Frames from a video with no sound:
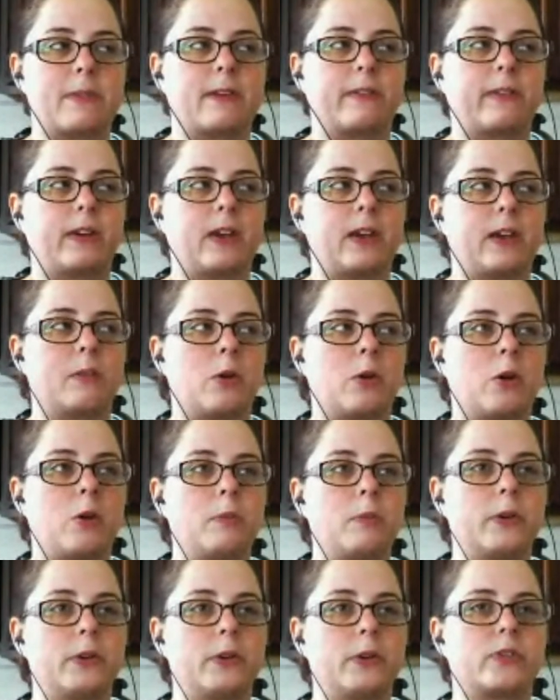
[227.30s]
of him
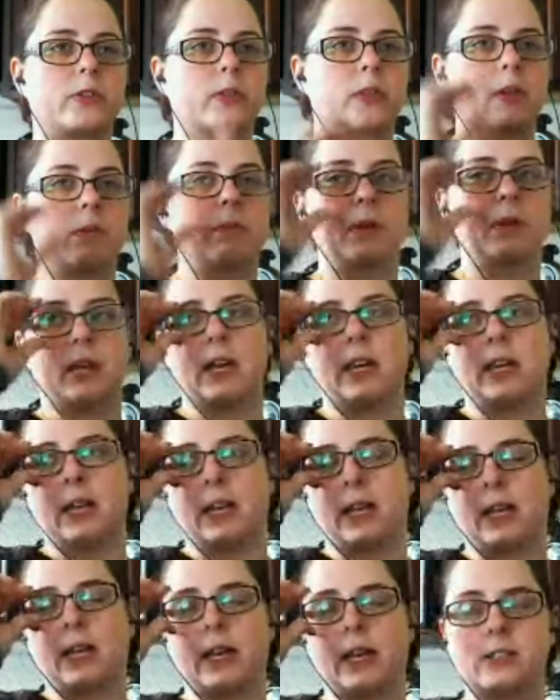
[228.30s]
almost from the
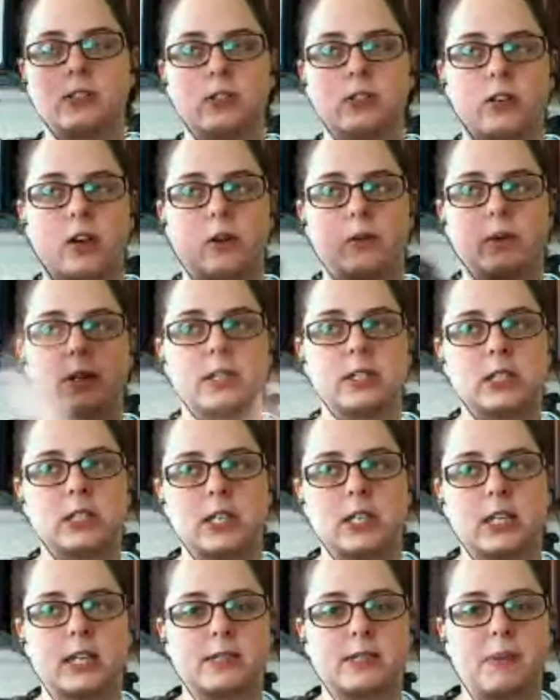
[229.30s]
beginning as you go
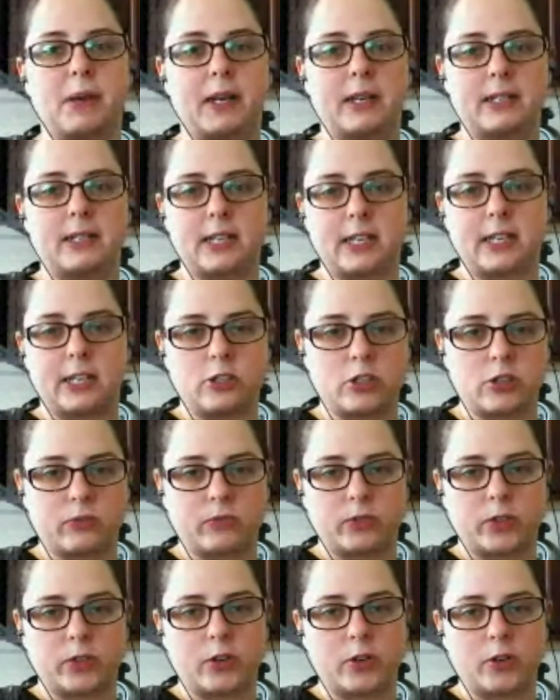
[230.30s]
into his
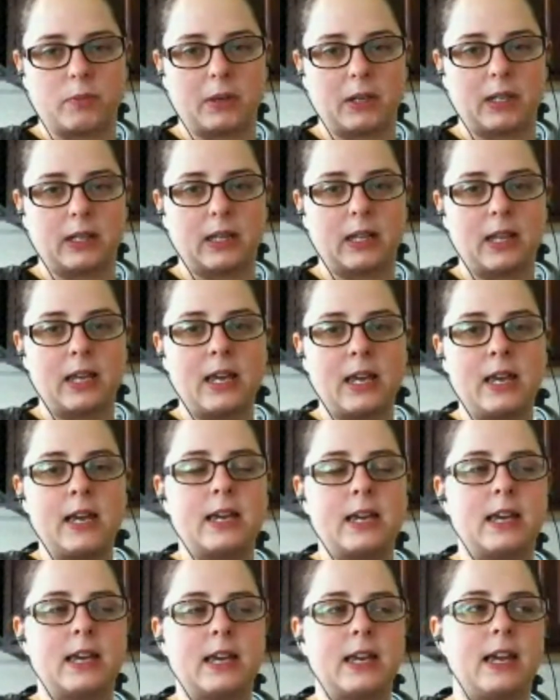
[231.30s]
meditation room, and
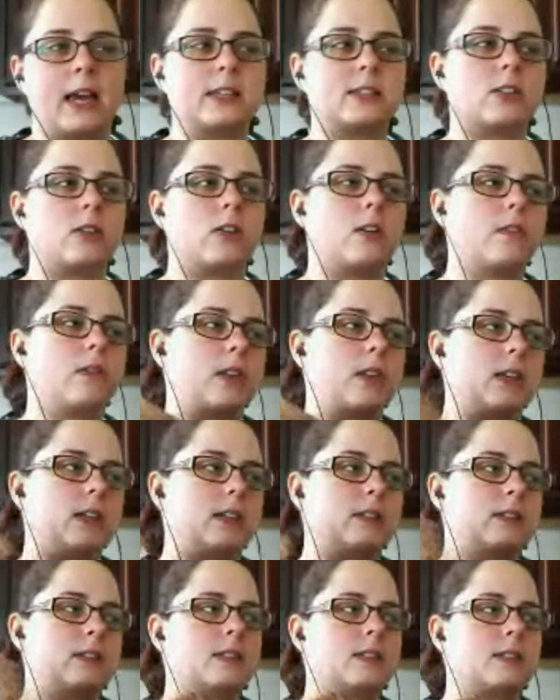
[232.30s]
he has all
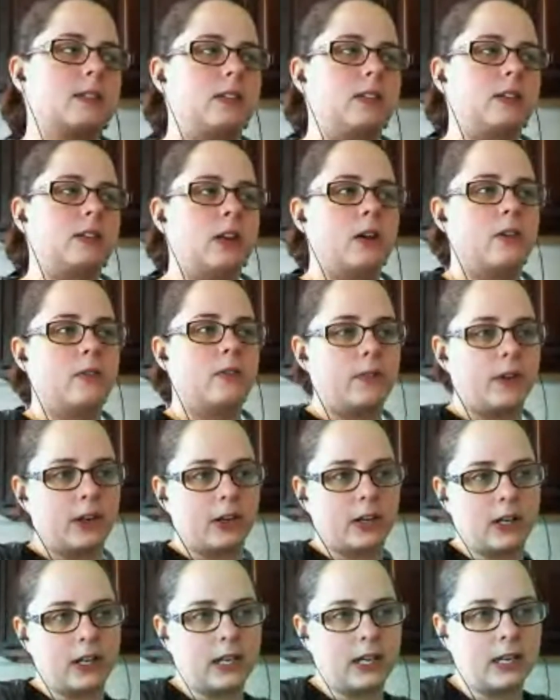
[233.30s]
these,
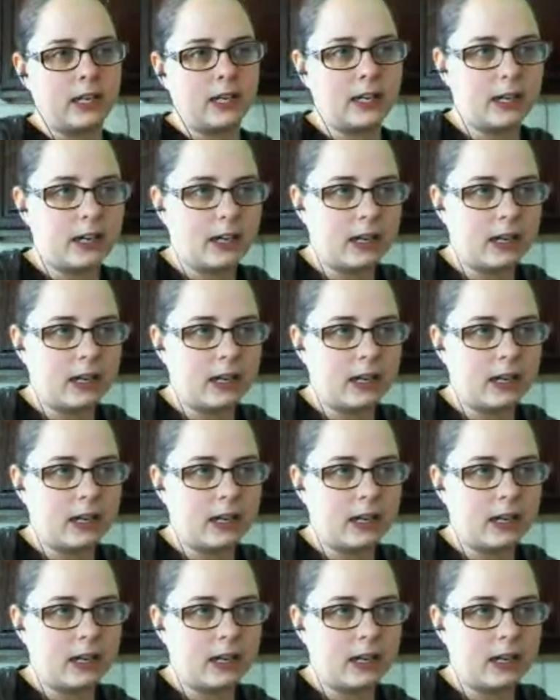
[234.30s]
very